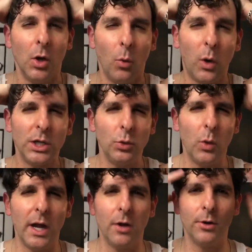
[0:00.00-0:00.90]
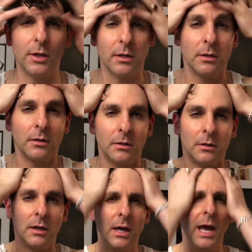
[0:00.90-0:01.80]
What are you wearing?
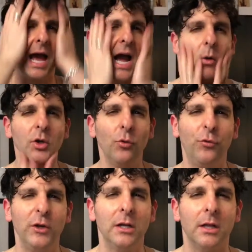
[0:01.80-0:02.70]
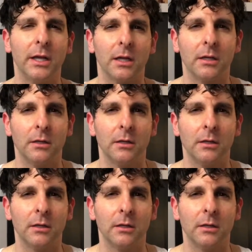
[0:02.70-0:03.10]
How are you feeling?